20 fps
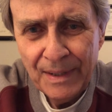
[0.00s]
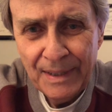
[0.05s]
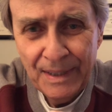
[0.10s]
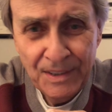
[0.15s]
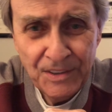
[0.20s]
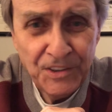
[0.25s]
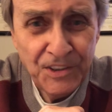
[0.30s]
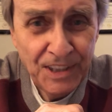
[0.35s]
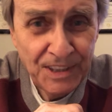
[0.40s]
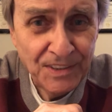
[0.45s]

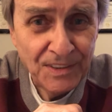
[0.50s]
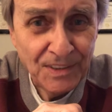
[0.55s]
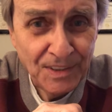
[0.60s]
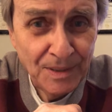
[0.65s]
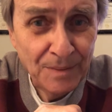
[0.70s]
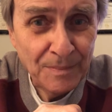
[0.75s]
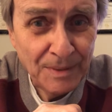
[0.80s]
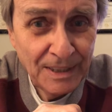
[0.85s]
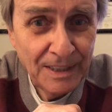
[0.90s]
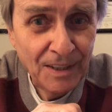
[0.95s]
And Jesus
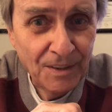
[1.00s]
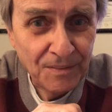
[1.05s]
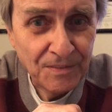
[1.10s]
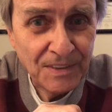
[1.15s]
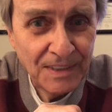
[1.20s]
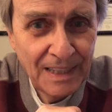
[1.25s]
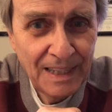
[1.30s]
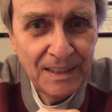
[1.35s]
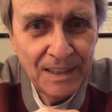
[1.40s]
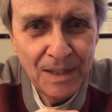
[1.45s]
himself
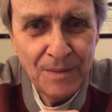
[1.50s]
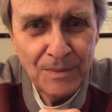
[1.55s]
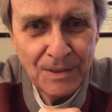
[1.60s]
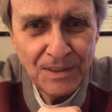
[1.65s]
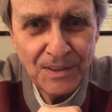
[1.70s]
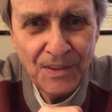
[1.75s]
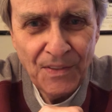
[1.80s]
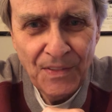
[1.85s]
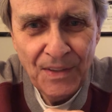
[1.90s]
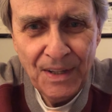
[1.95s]
said he
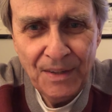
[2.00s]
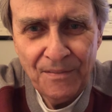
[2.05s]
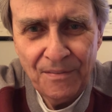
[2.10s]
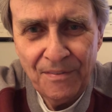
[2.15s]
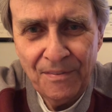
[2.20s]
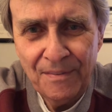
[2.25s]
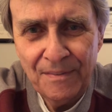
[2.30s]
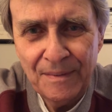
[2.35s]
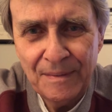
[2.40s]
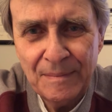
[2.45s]
was a
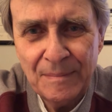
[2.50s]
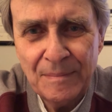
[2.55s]
thief.